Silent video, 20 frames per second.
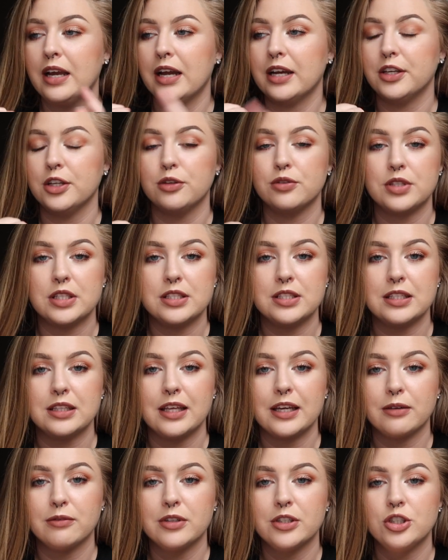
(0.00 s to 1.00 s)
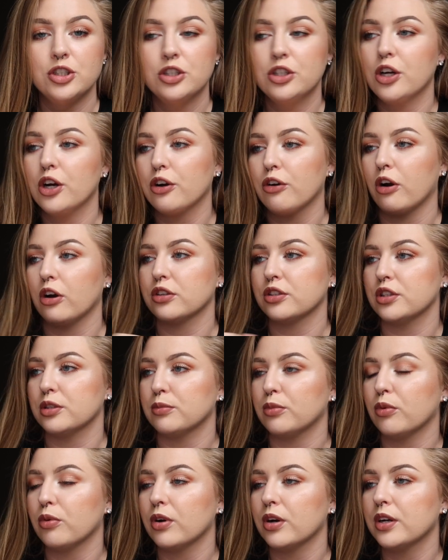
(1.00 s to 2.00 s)
and use Disney language across the
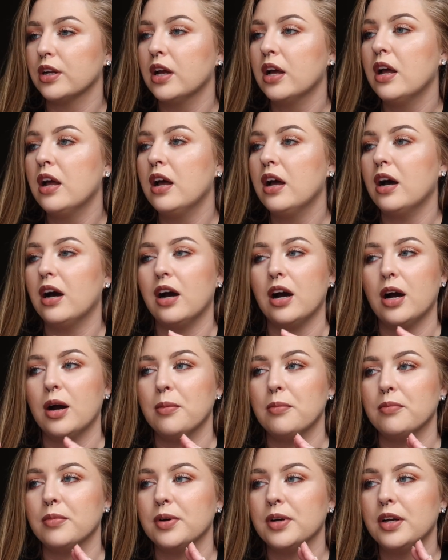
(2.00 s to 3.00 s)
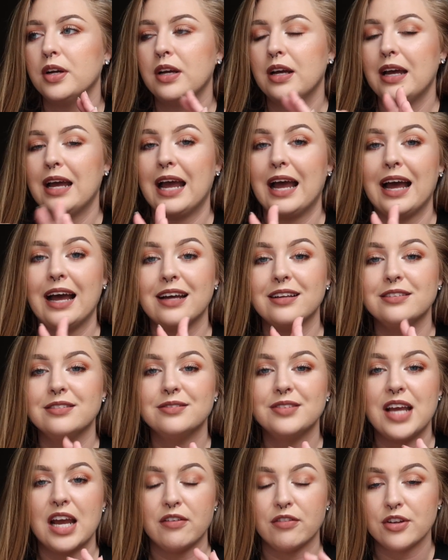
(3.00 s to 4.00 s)
board. Add
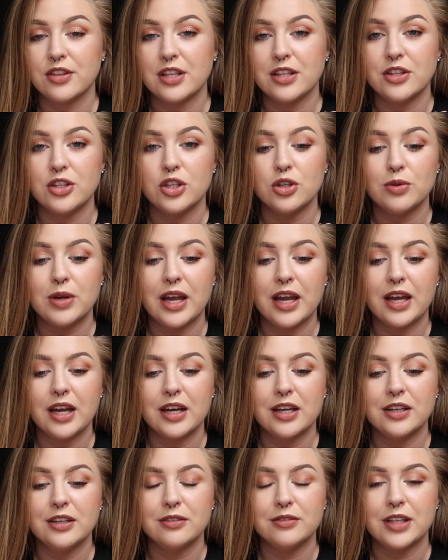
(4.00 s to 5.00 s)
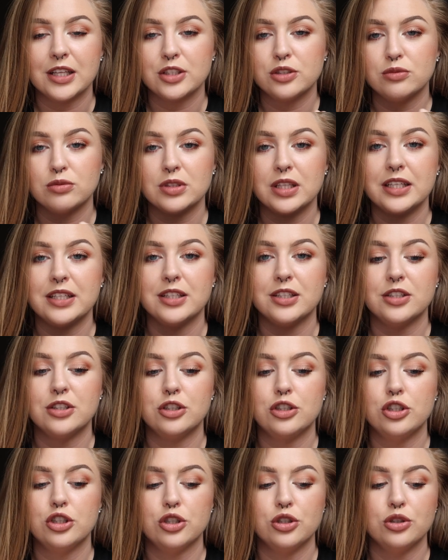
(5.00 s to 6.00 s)
everything that you can that's
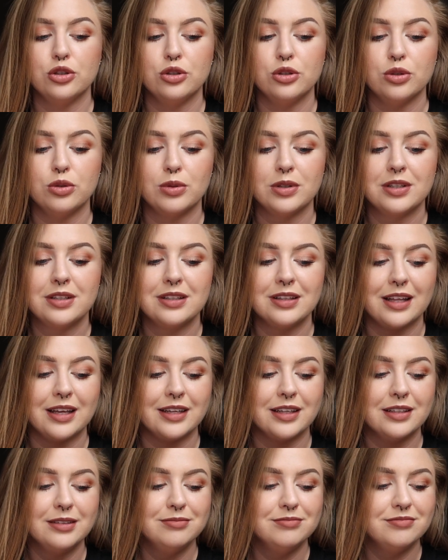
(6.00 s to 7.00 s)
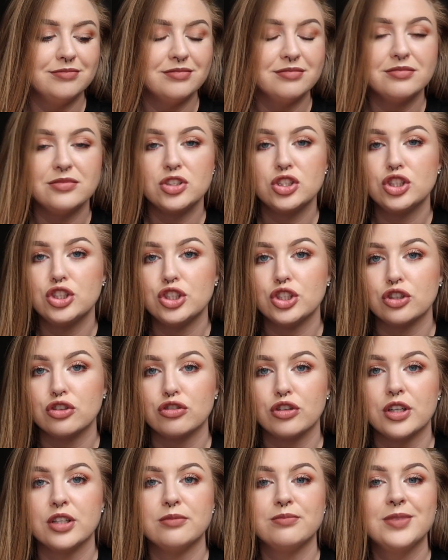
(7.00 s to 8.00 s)
related to like
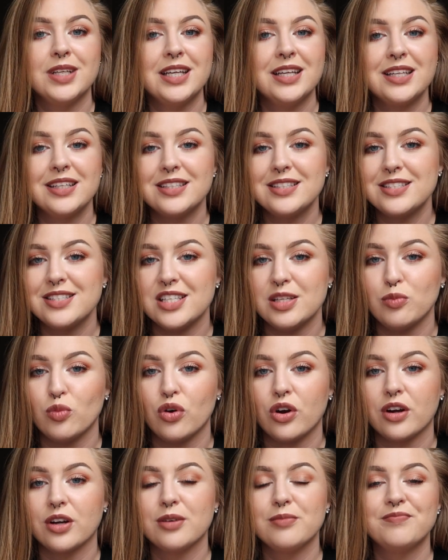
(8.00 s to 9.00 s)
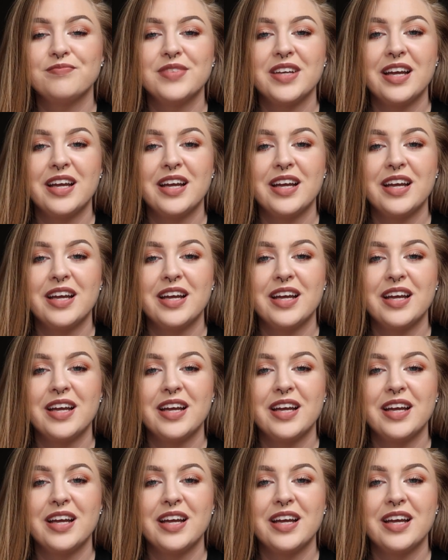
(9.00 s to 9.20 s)
children, teamwork,